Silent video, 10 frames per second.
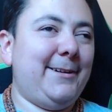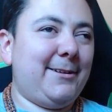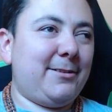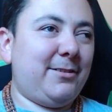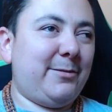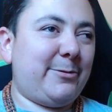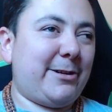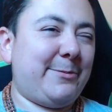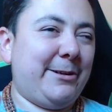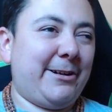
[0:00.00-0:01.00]
Go
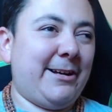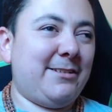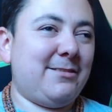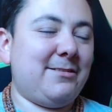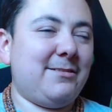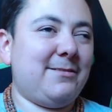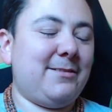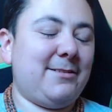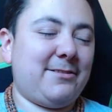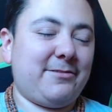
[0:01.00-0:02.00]
subscribe there, guys.
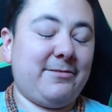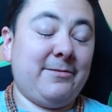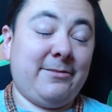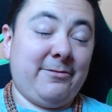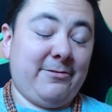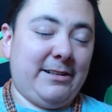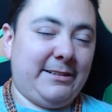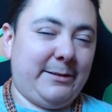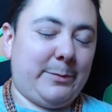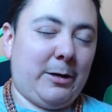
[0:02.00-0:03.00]
It's
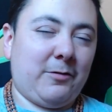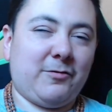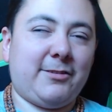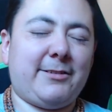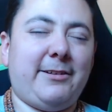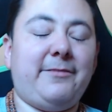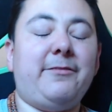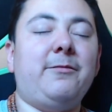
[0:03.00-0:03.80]
really powerful stuff.